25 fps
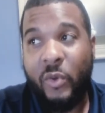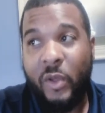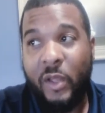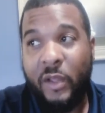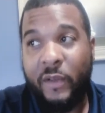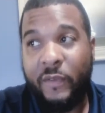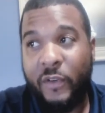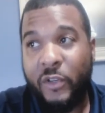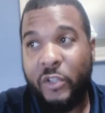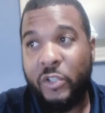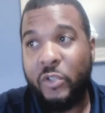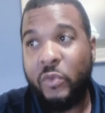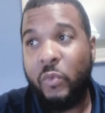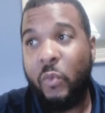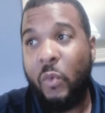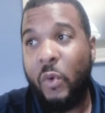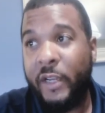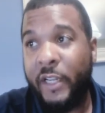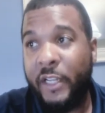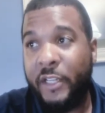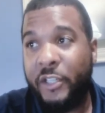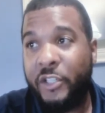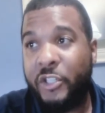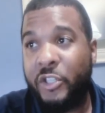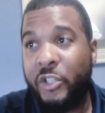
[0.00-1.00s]
verse 1
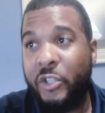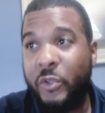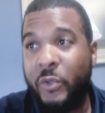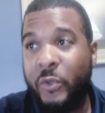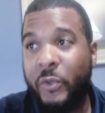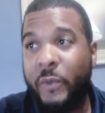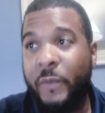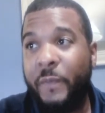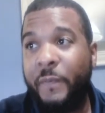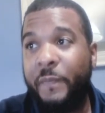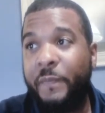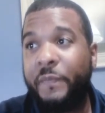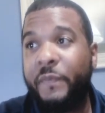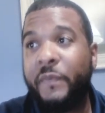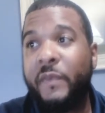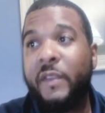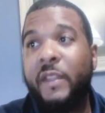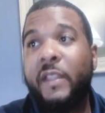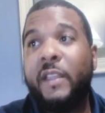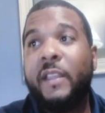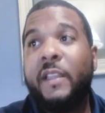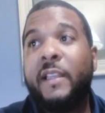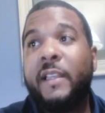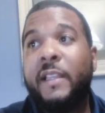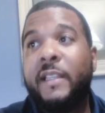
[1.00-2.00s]
and 2,
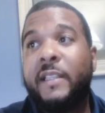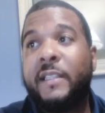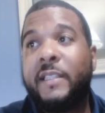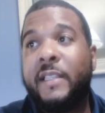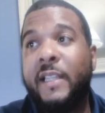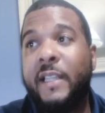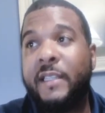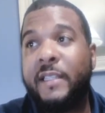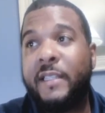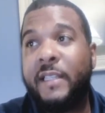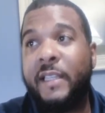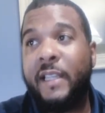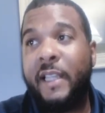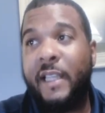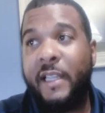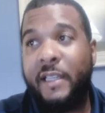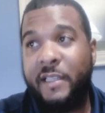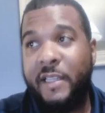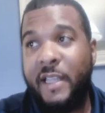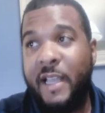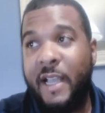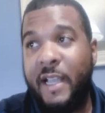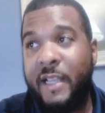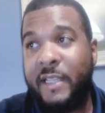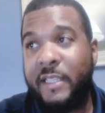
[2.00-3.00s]
it says, and
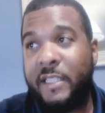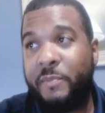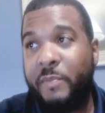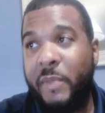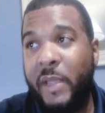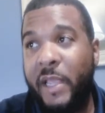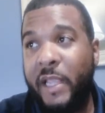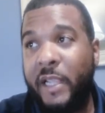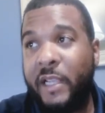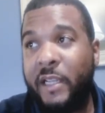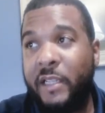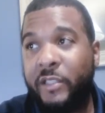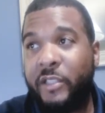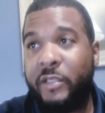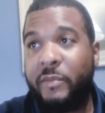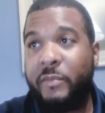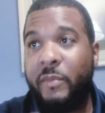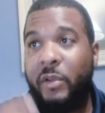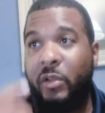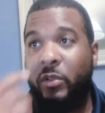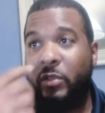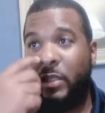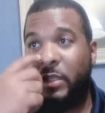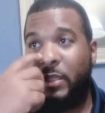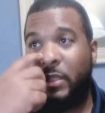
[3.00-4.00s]
Yah spake unto
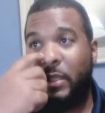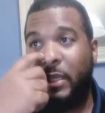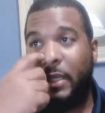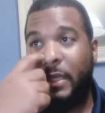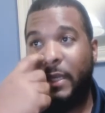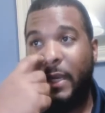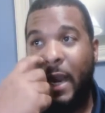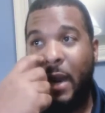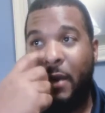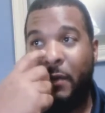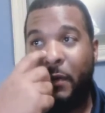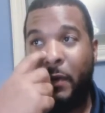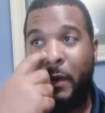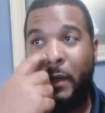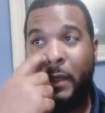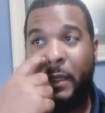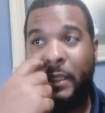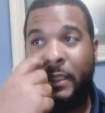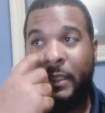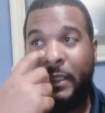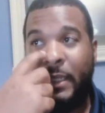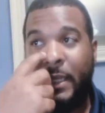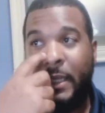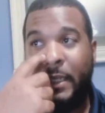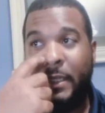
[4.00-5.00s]
Moses and Aaron in the
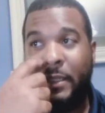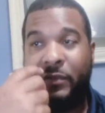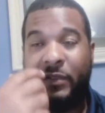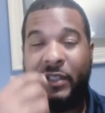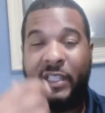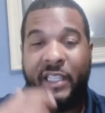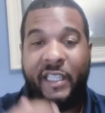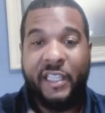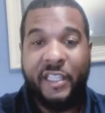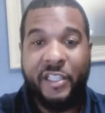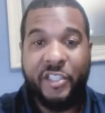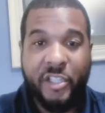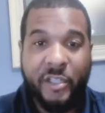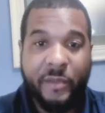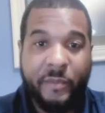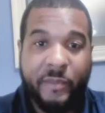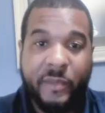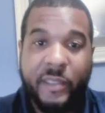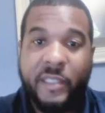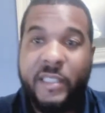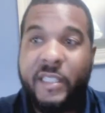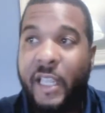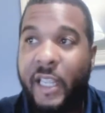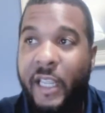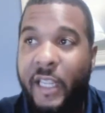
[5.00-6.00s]
land of Egypt,
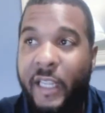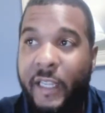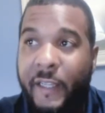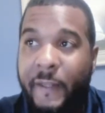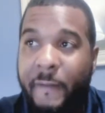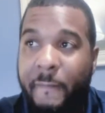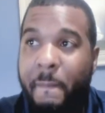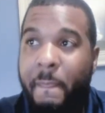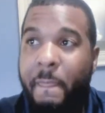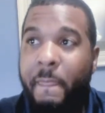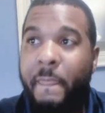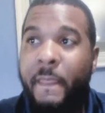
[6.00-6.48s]
saying,